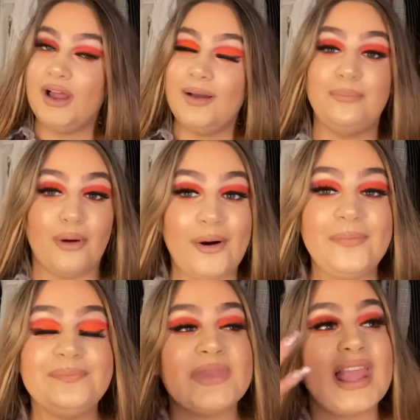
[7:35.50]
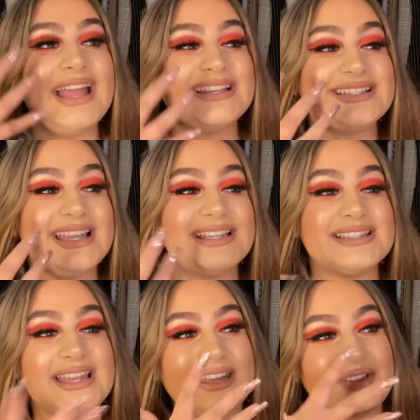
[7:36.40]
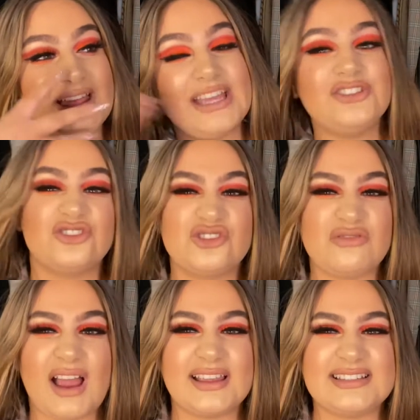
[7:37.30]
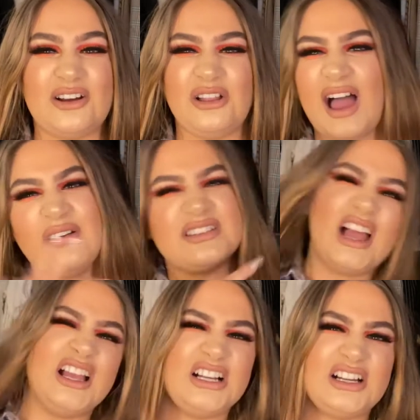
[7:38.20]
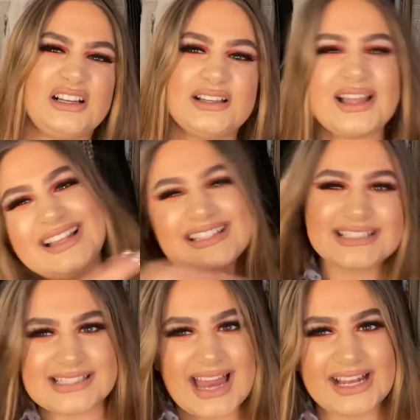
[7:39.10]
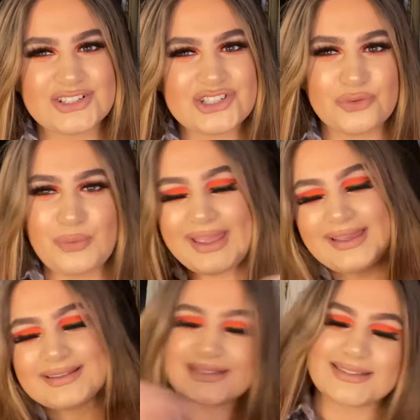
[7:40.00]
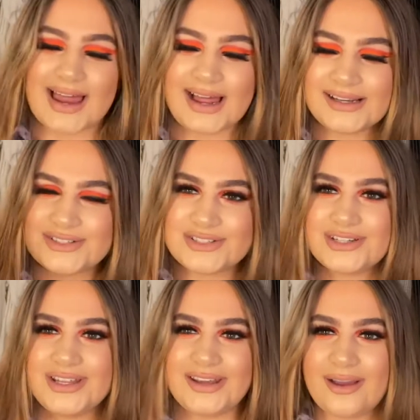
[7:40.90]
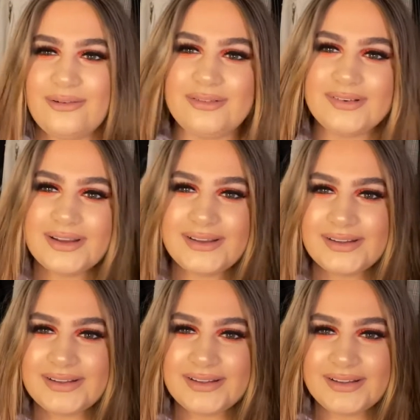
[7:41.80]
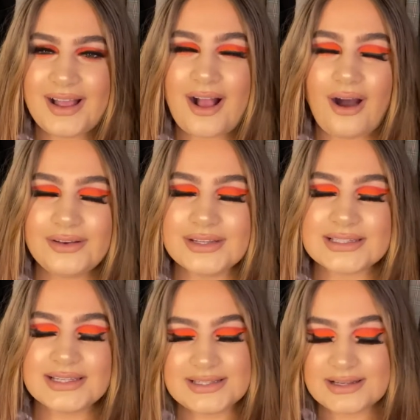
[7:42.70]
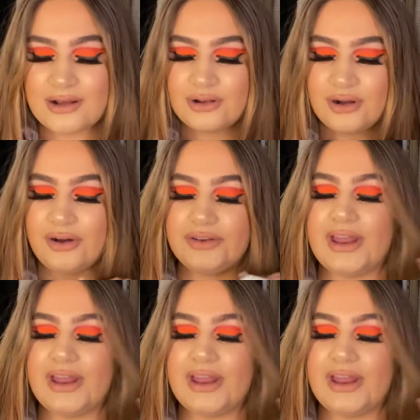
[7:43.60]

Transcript: But it sits in. I feel like it just drags it all out. It's like, ugh, snatched. Wig snatched, you know? Honestly, so good.